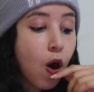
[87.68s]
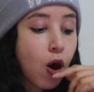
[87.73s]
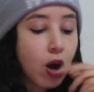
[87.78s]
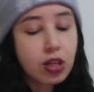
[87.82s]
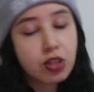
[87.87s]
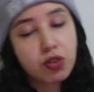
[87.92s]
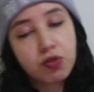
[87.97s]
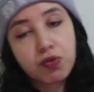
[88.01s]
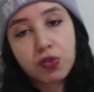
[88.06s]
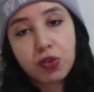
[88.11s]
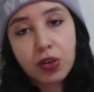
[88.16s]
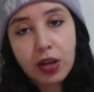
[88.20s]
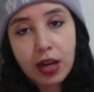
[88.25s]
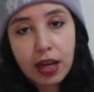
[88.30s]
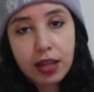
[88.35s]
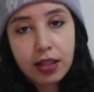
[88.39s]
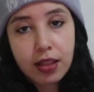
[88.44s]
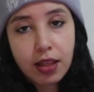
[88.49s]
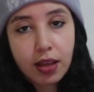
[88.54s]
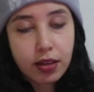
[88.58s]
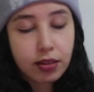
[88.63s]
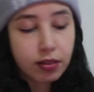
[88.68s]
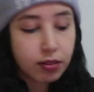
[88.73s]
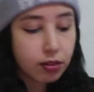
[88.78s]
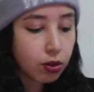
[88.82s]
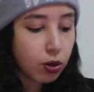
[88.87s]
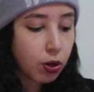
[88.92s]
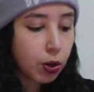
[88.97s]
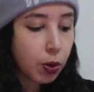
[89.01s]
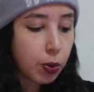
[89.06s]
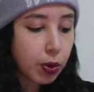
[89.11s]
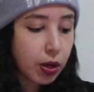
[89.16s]
As for Adhan.
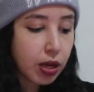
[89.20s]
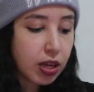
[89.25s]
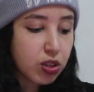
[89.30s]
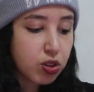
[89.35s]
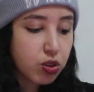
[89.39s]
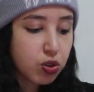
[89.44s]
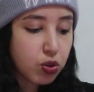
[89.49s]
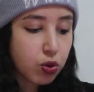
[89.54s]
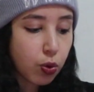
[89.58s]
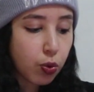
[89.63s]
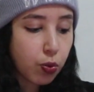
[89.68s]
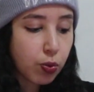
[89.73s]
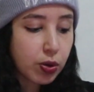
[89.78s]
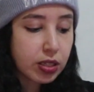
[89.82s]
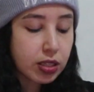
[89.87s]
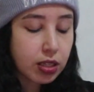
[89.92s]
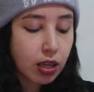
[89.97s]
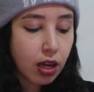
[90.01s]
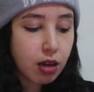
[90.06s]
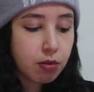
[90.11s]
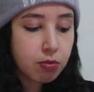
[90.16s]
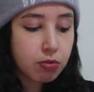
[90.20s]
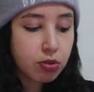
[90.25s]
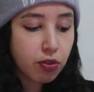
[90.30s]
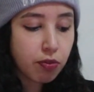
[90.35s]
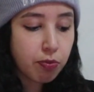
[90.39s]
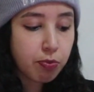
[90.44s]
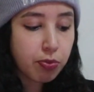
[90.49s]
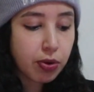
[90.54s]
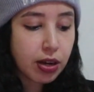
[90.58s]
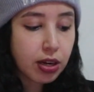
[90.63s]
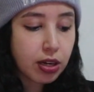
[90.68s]
Okay, so when times
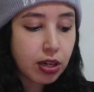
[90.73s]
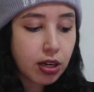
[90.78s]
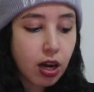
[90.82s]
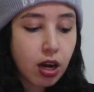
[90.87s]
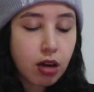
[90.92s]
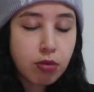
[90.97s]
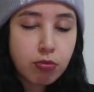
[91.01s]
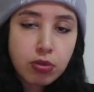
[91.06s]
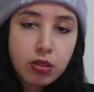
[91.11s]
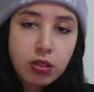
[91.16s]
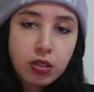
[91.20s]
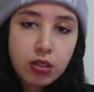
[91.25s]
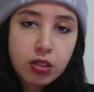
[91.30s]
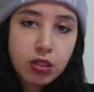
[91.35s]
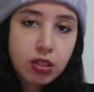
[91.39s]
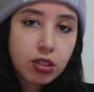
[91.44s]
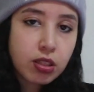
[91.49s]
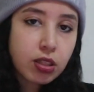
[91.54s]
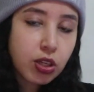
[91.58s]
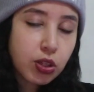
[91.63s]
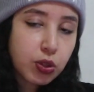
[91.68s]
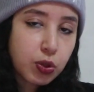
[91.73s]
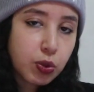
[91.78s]
of prayer comes, they